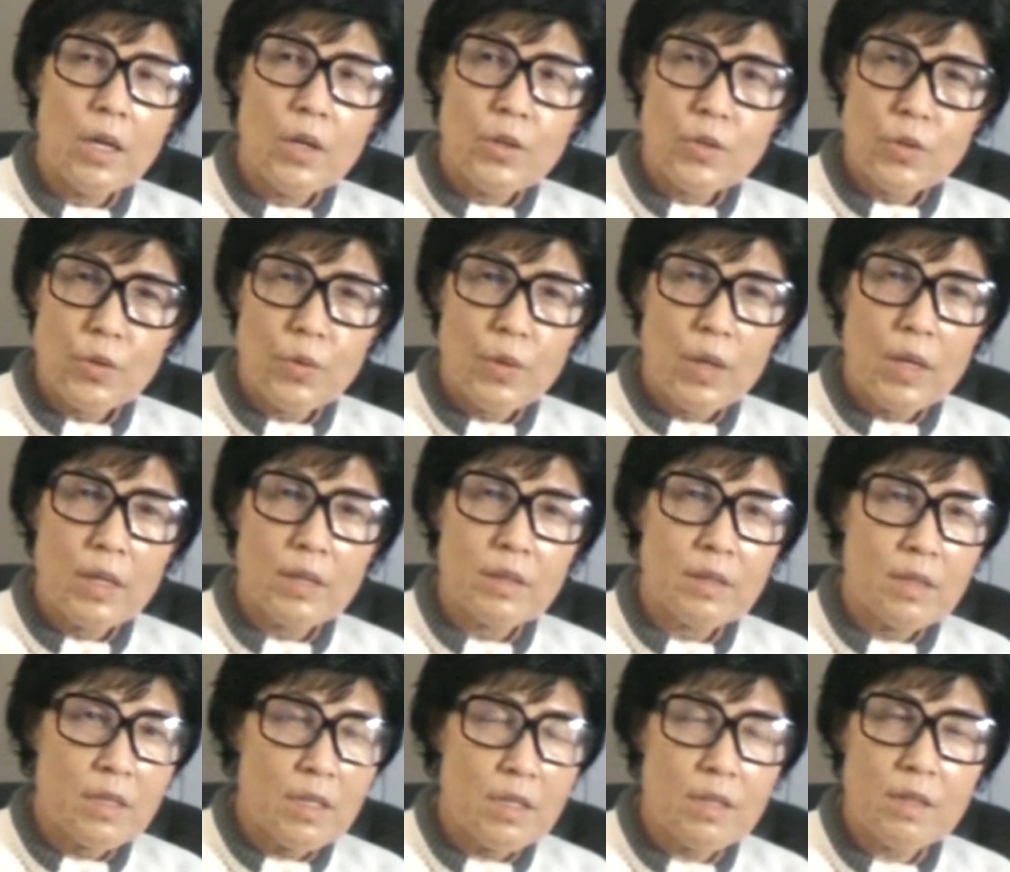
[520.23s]
So
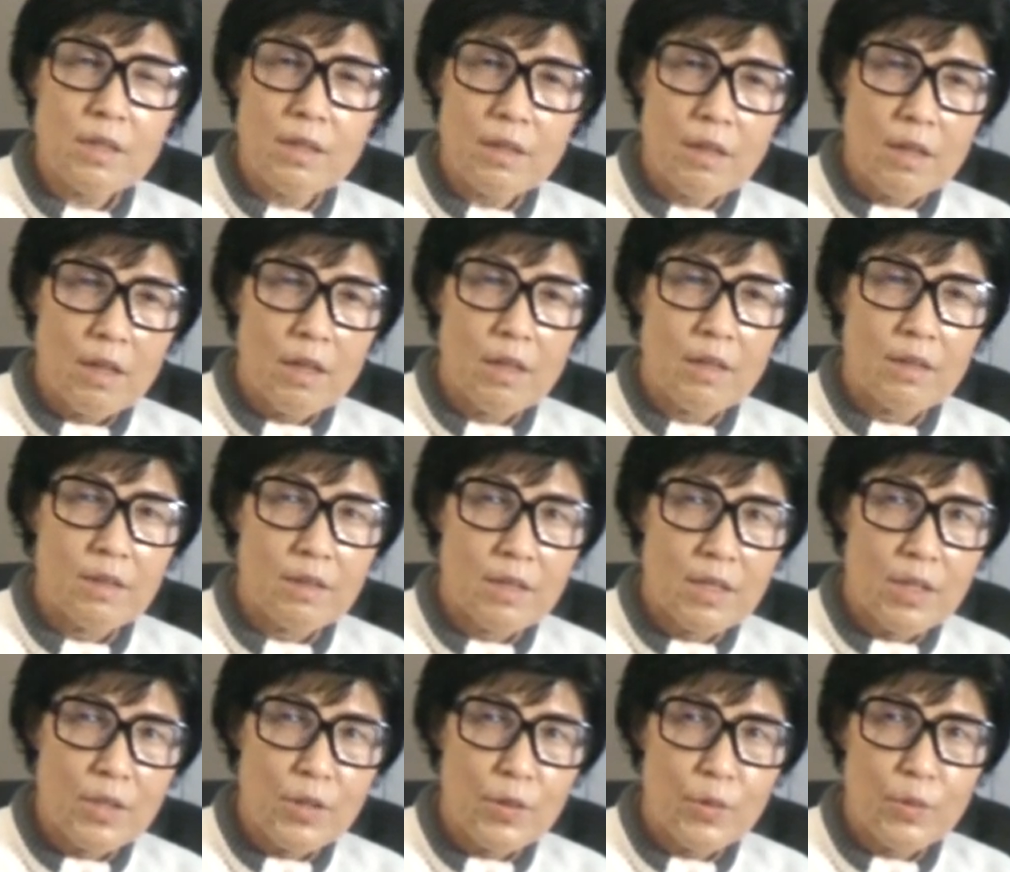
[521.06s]
just a
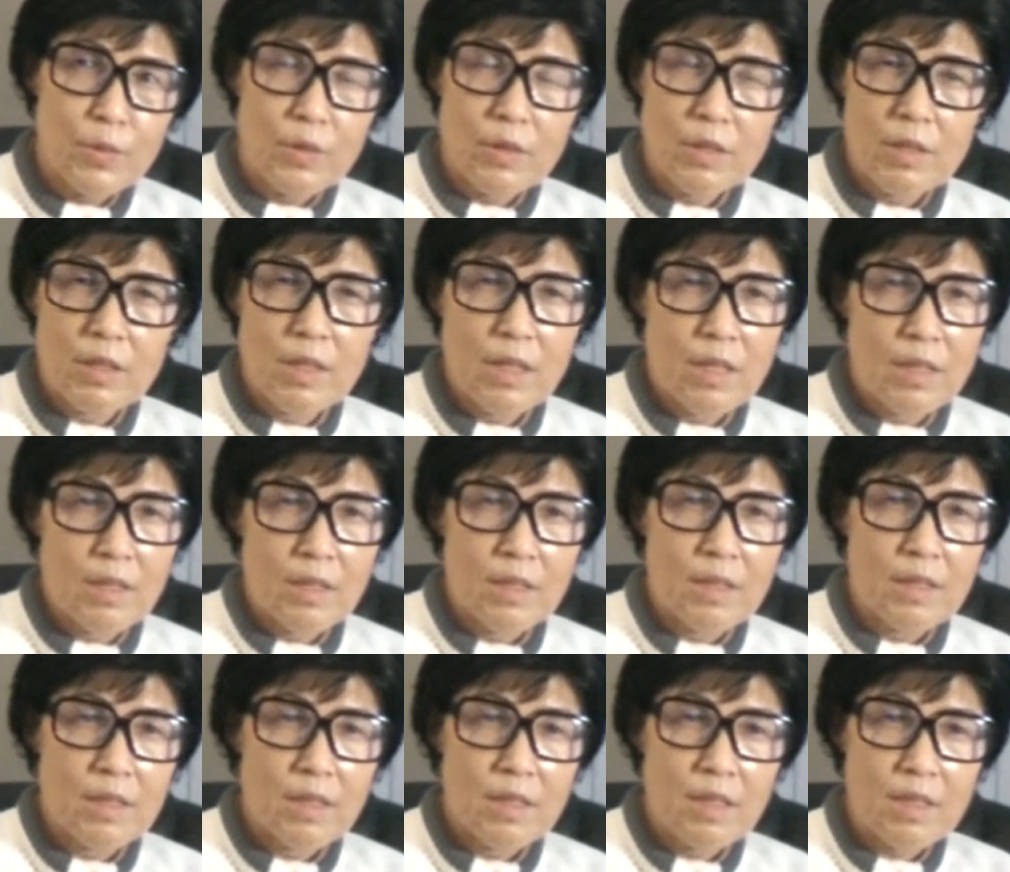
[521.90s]
little
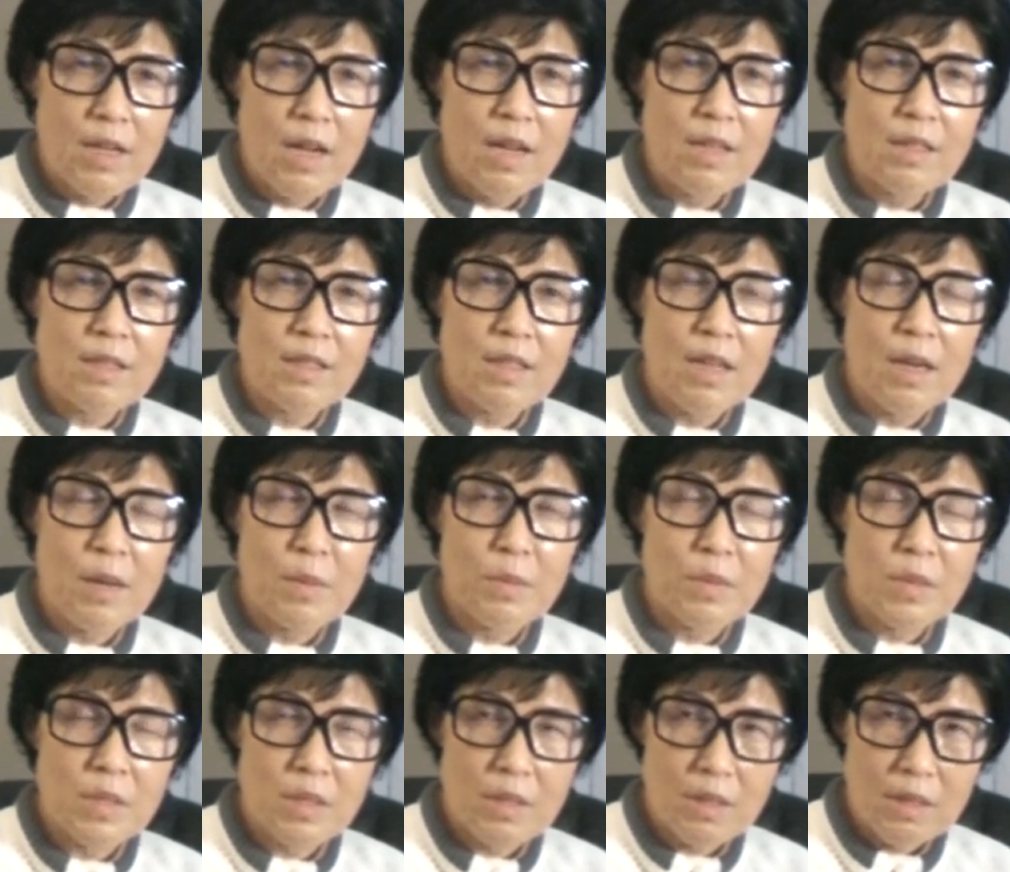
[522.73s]

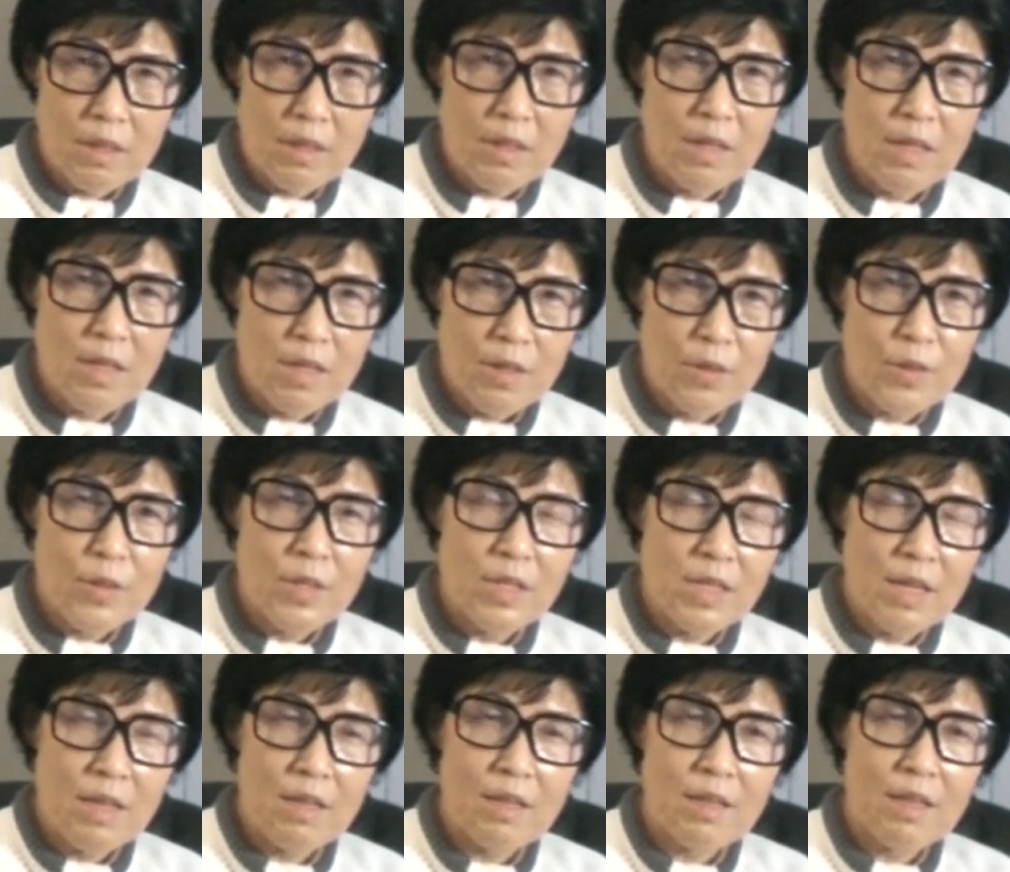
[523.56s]
concept
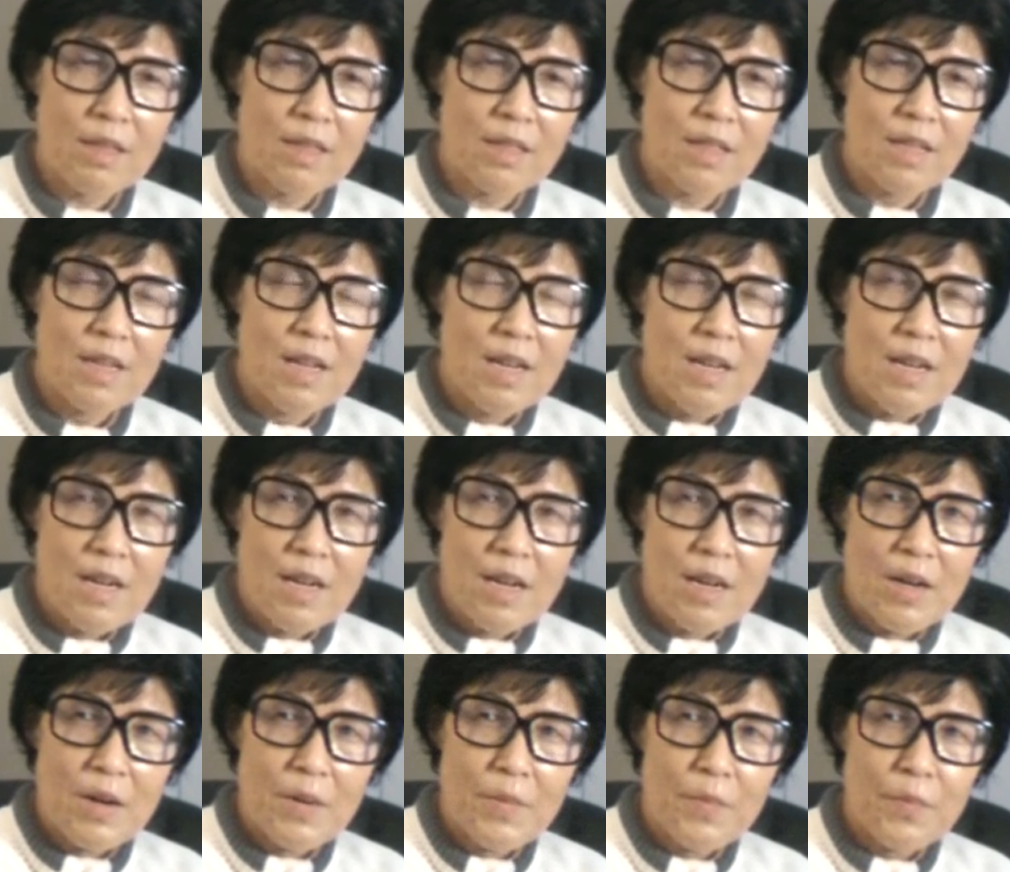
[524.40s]
clearance, I think,
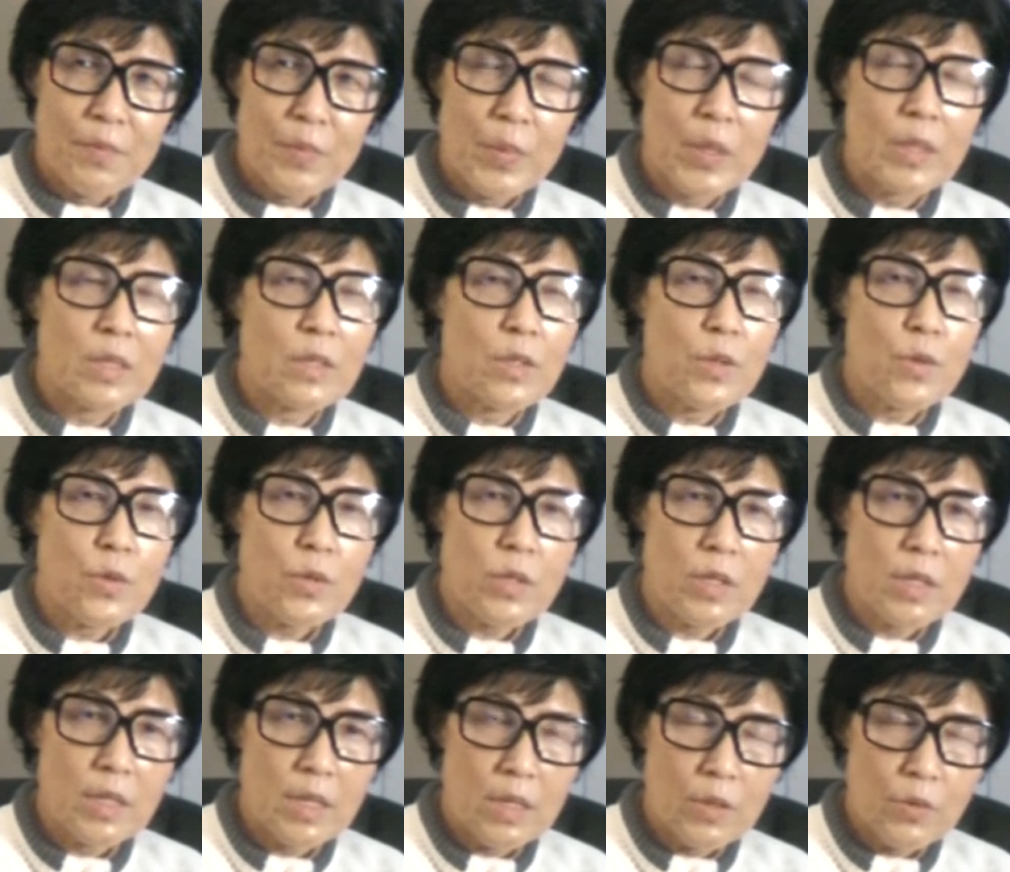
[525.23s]
but
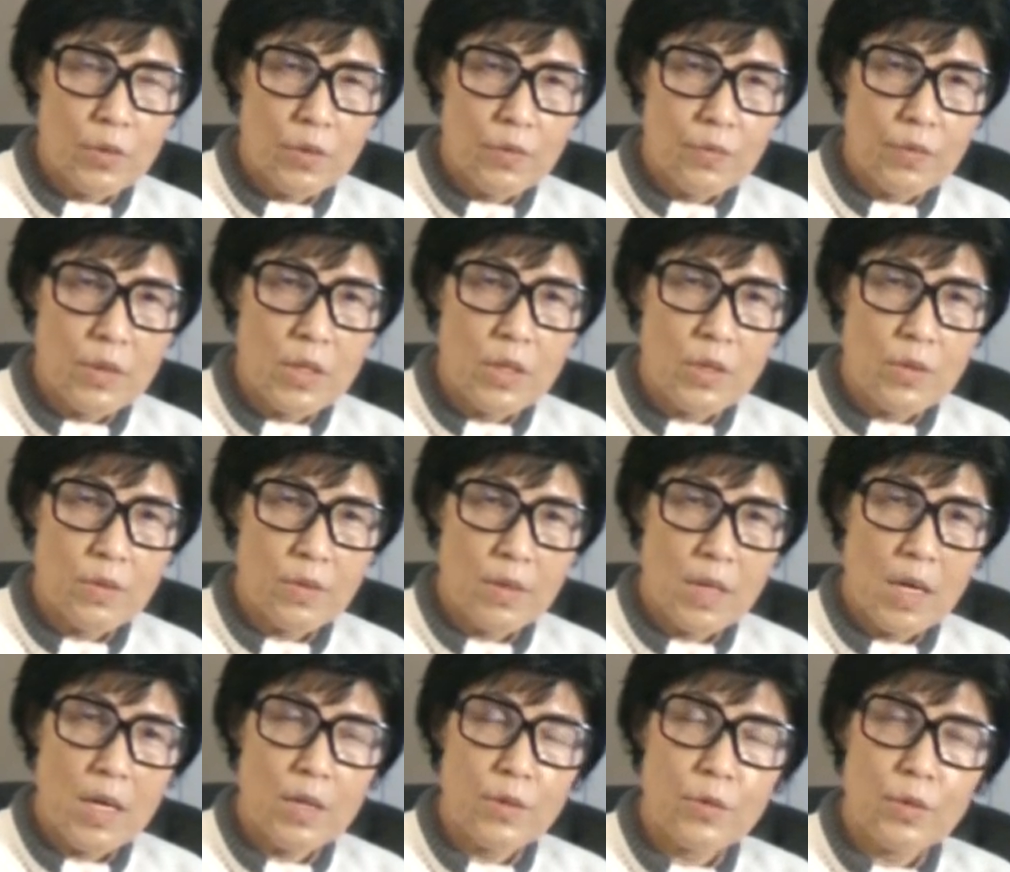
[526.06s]
usually referring to
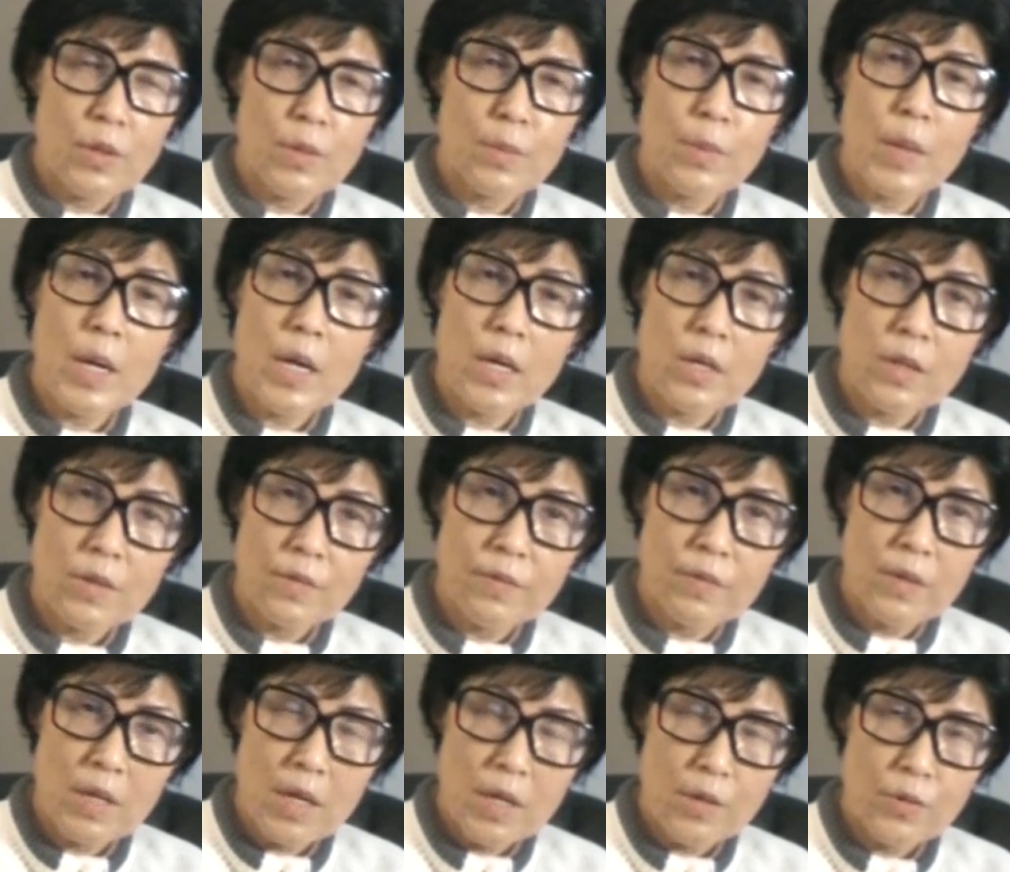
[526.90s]
the other part
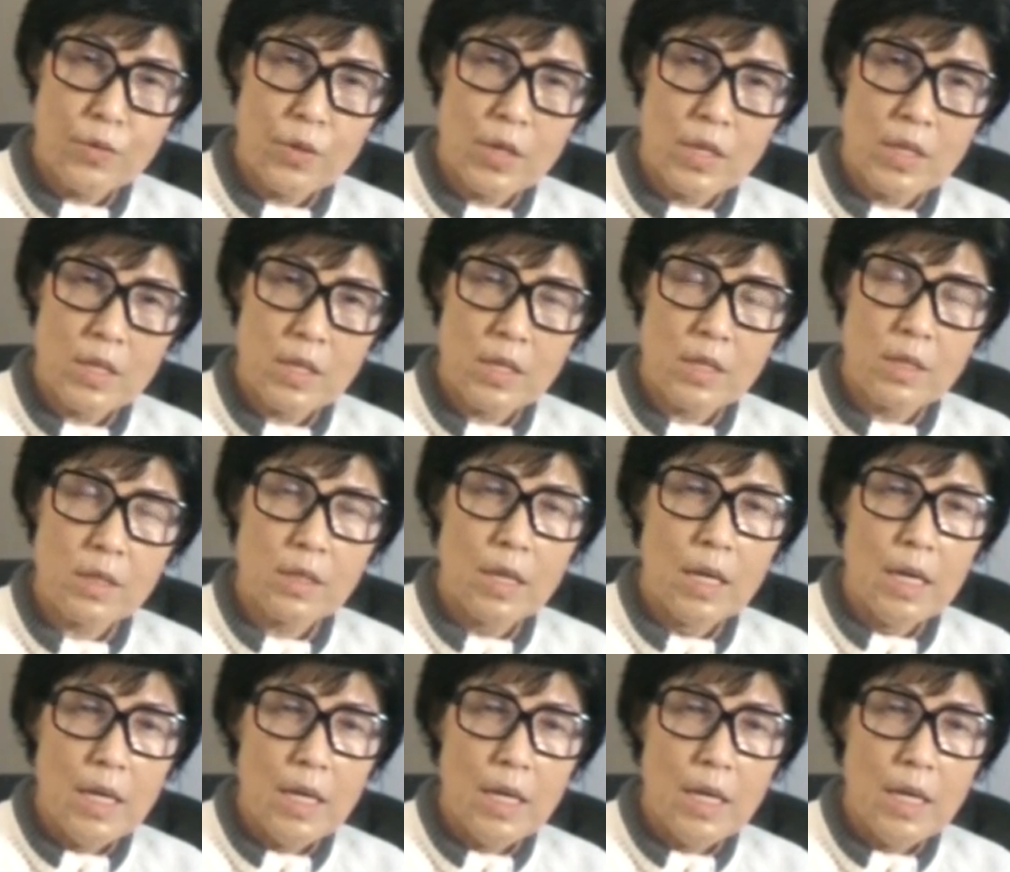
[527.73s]
of the arthritis.